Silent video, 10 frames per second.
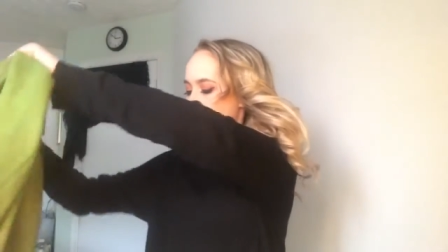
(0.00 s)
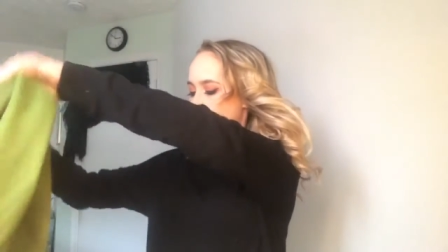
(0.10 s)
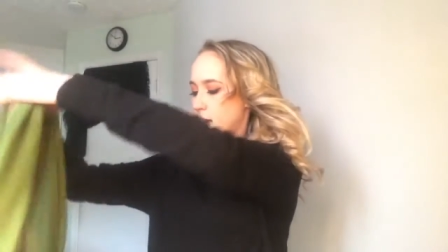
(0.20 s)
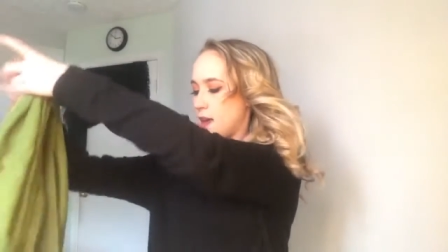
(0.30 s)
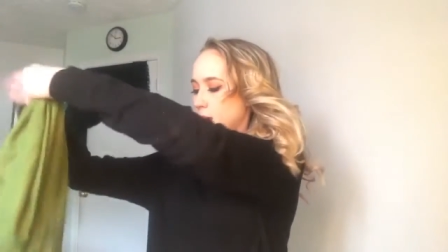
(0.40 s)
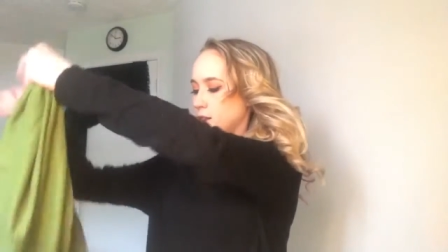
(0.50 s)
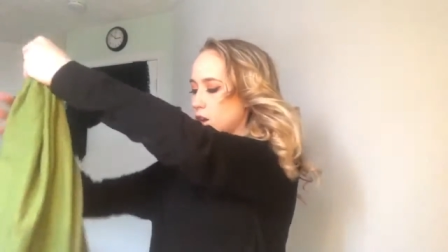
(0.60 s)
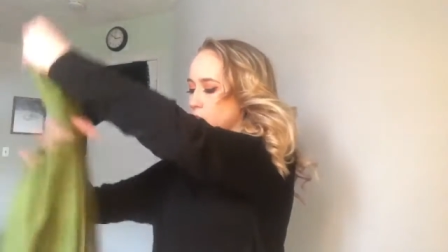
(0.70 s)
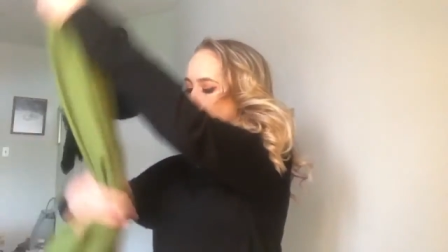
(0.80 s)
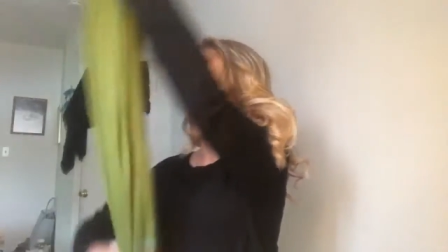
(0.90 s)
and you
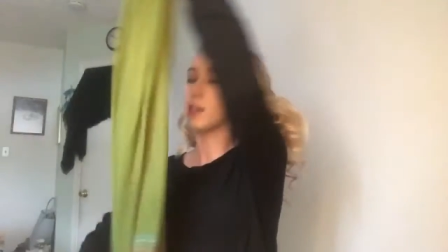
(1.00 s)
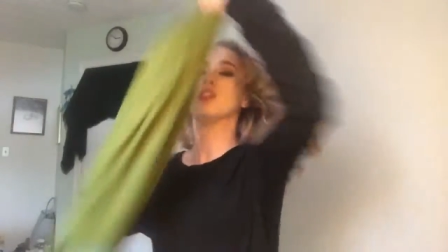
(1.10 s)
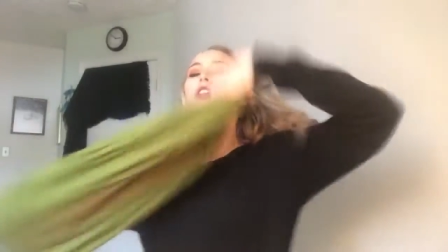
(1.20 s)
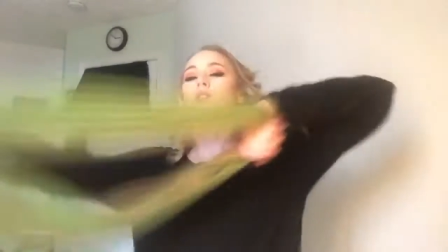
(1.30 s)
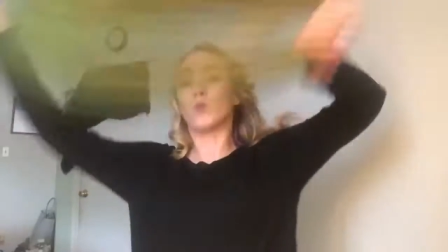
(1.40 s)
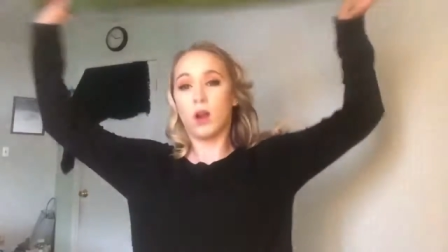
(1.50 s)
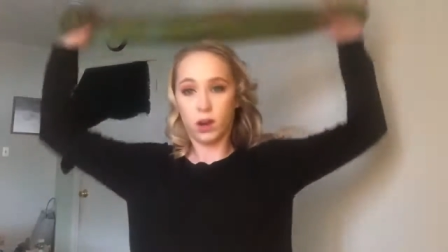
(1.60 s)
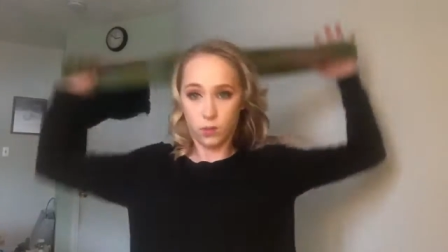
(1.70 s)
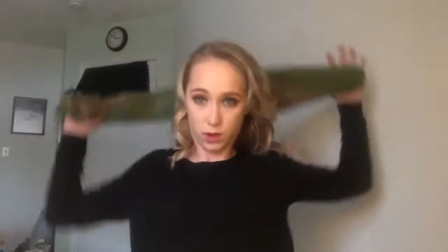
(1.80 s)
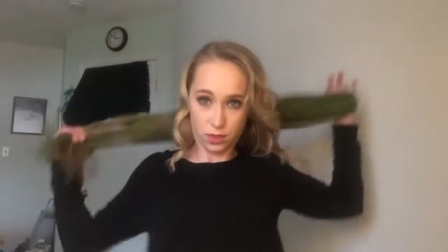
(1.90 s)
know I can just
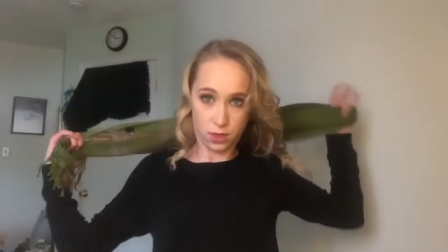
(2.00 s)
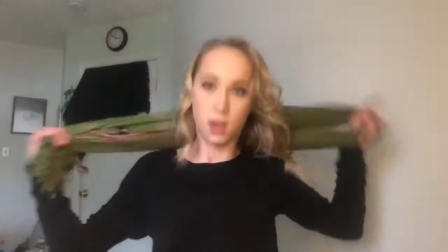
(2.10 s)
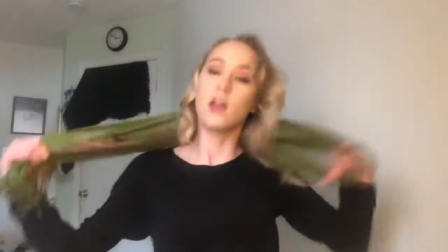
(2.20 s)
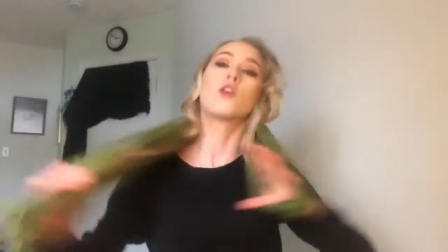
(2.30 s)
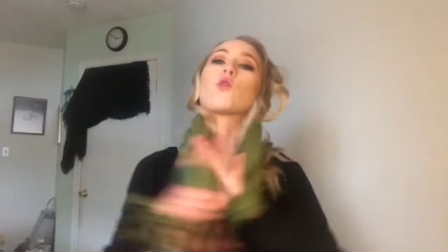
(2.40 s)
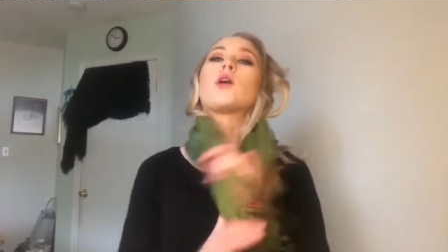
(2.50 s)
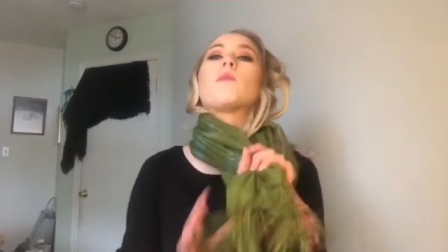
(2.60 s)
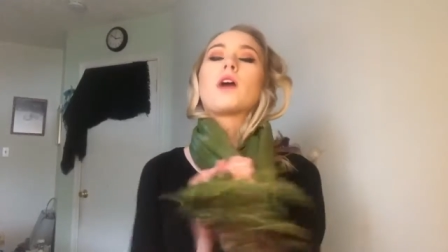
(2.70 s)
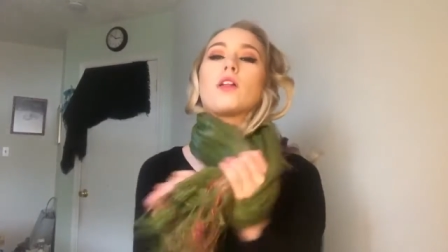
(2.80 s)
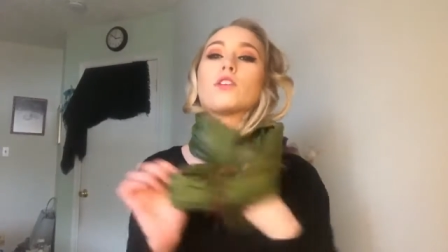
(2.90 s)
wear it with
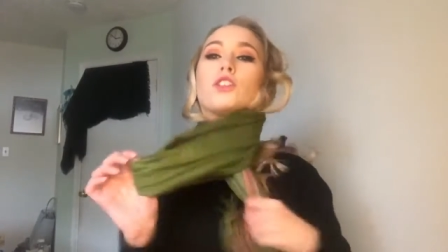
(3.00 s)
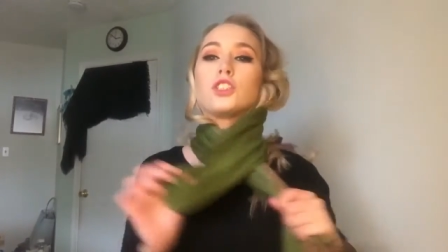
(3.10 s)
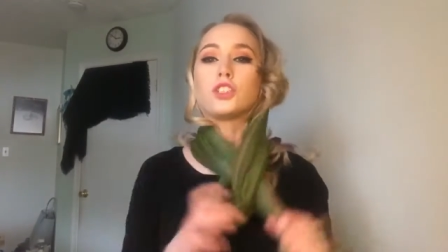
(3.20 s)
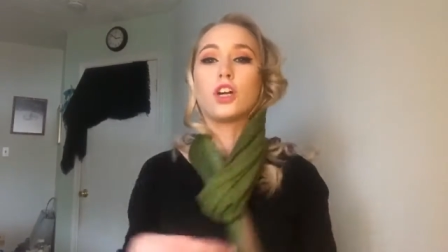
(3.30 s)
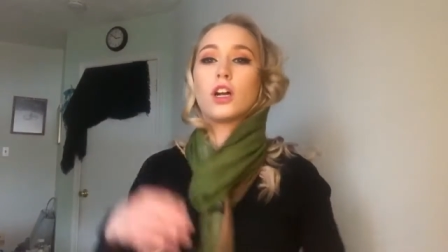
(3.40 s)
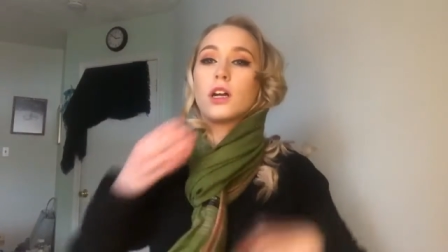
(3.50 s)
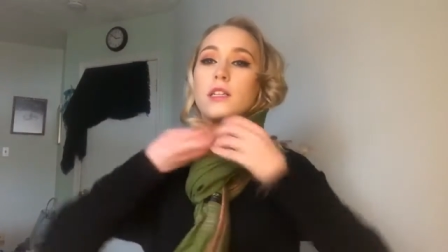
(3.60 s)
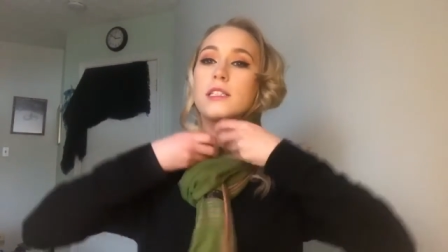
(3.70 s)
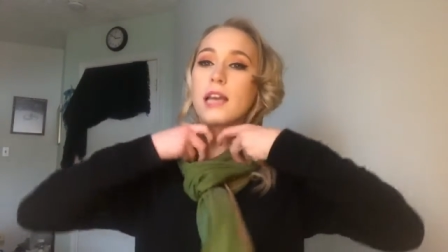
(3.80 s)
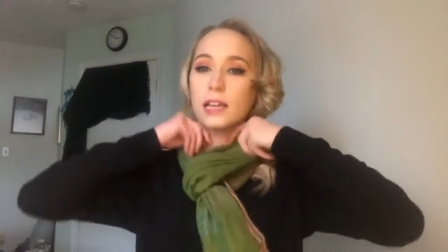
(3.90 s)
cream colored
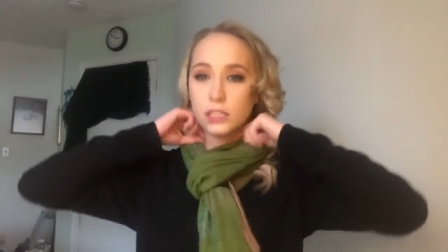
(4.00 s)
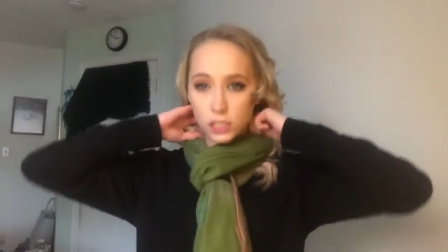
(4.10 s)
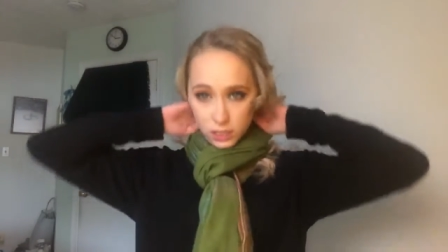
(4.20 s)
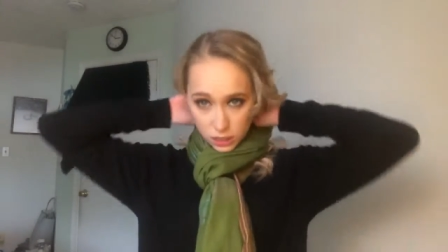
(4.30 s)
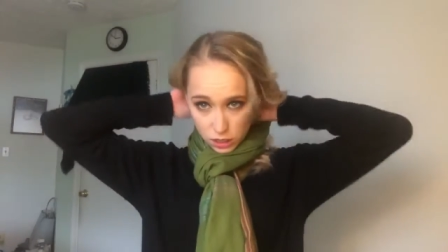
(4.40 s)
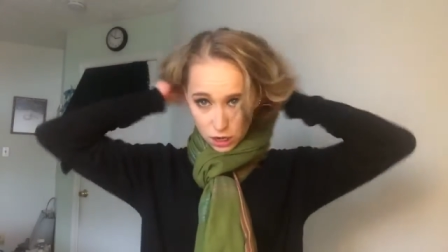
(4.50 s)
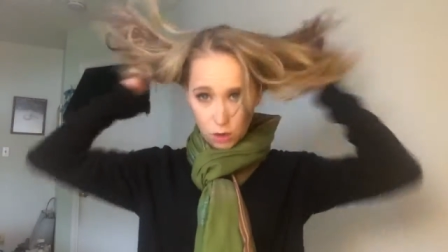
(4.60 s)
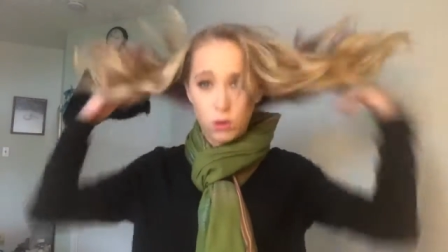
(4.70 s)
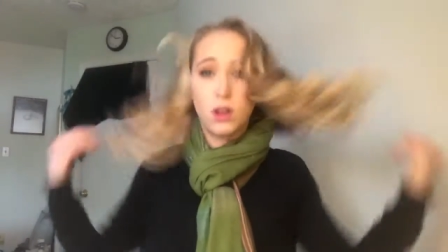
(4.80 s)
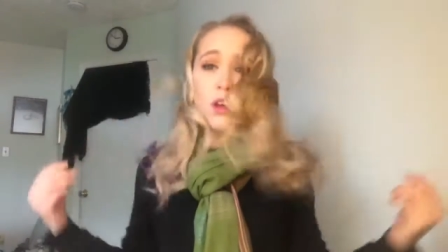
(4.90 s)
shirts and just you
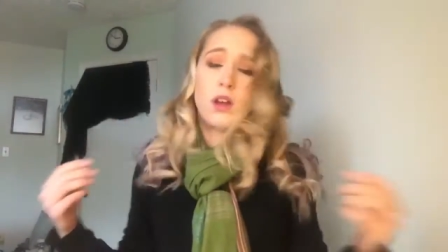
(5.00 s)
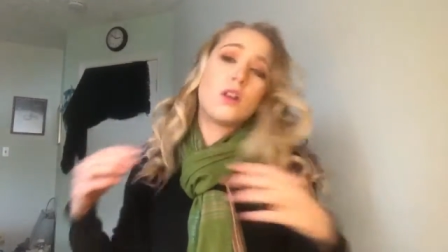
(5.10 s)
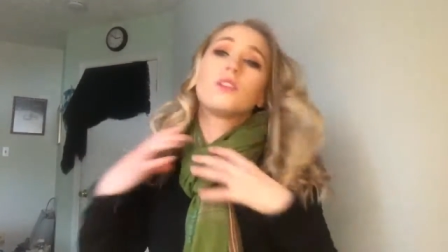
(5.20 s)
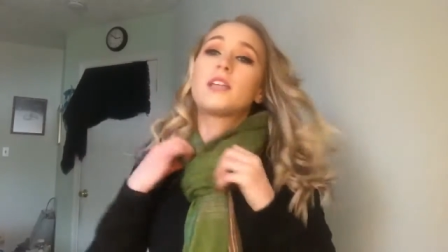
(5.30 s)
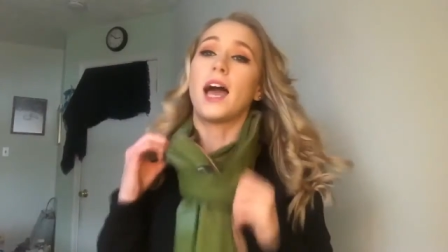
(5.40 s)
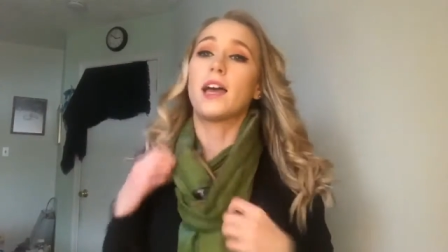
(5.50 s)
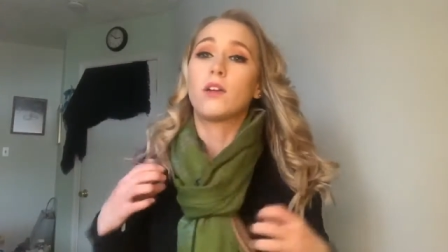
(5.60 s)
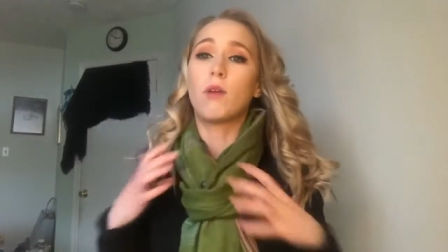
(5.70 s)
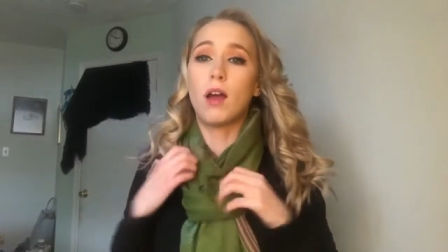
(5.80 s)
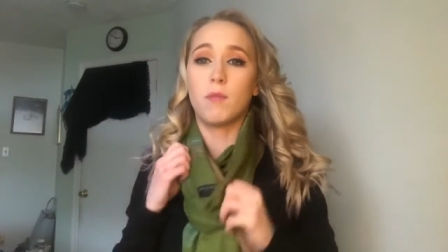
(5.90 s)
know tie it
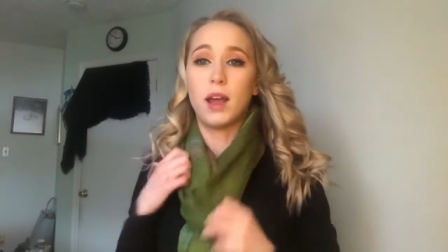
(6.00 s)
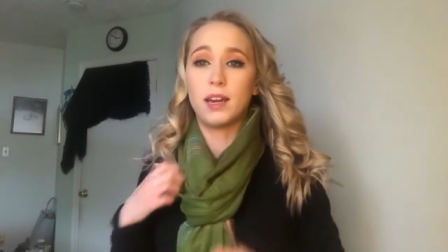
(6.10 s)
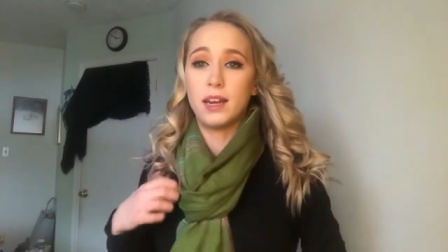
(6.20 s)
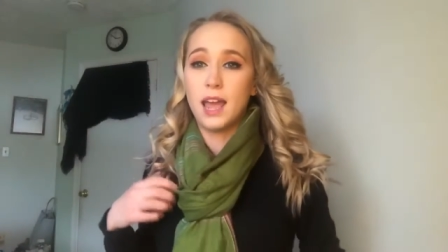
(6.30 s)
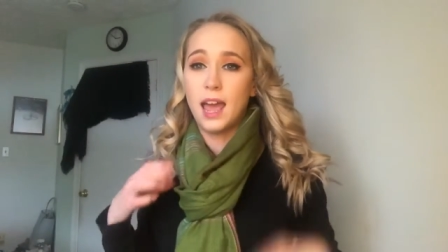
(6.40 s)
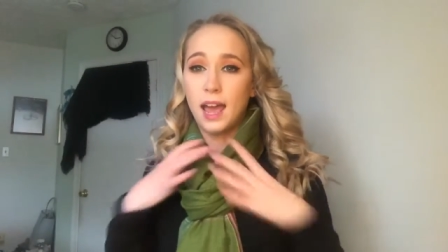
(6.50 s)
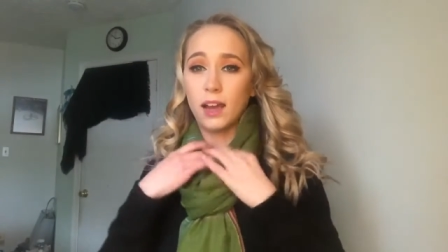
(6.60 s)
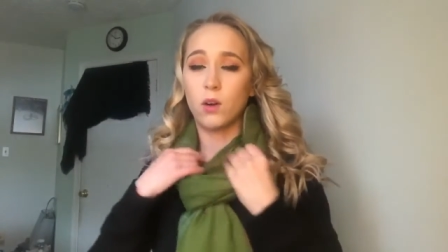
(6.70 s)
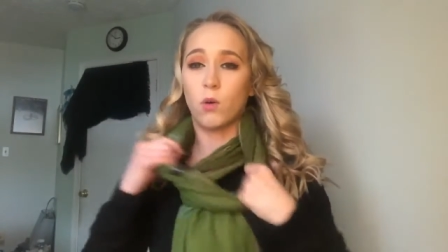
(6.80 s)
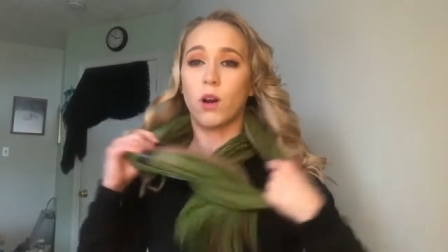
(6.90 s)
around my
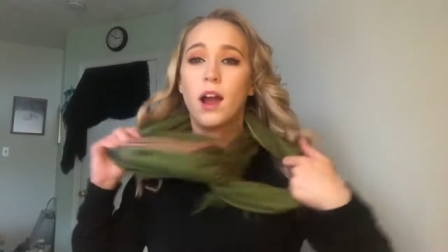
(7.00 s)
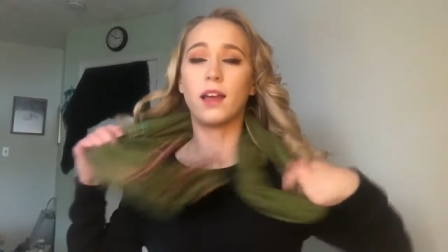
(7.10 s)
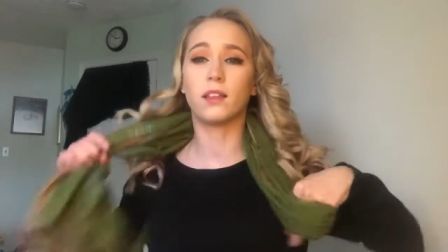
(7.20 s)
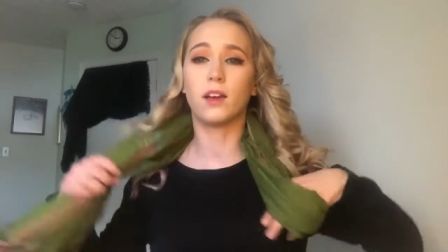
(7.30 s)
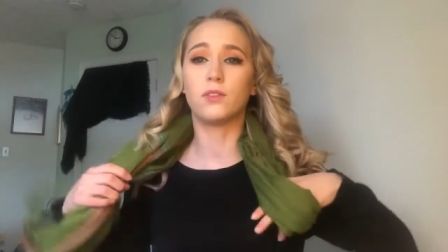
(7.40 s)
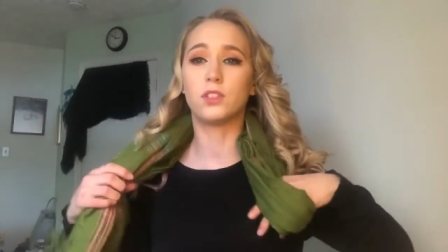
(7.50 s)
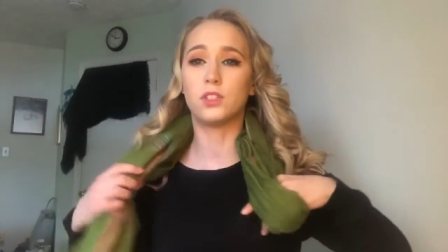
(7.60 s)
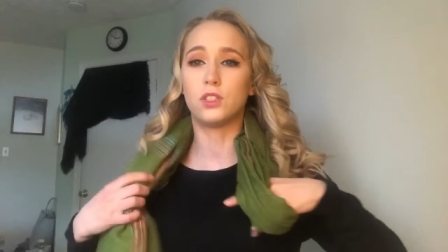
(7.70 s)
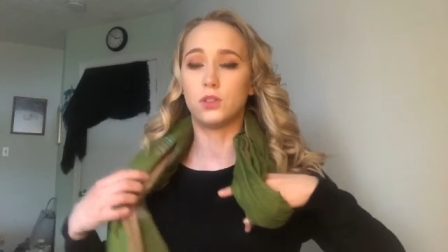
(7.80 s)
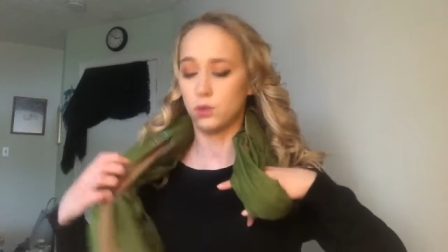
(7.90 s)
neck or I love to
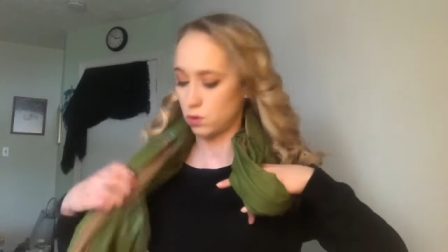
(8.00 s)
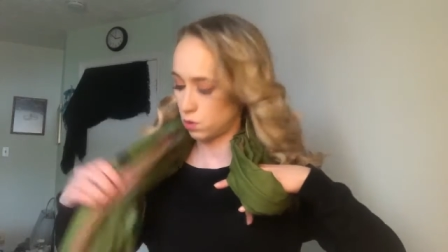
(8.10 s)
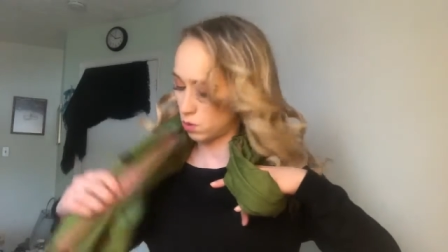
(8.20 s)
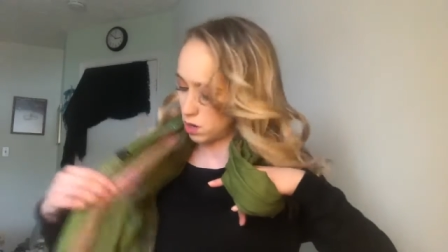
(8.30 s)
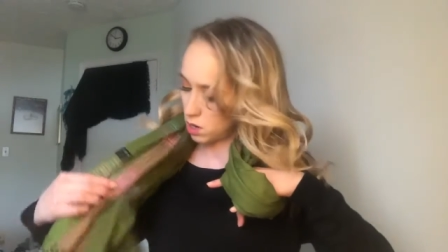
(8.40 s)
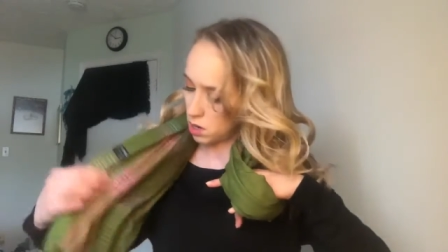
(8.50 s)
do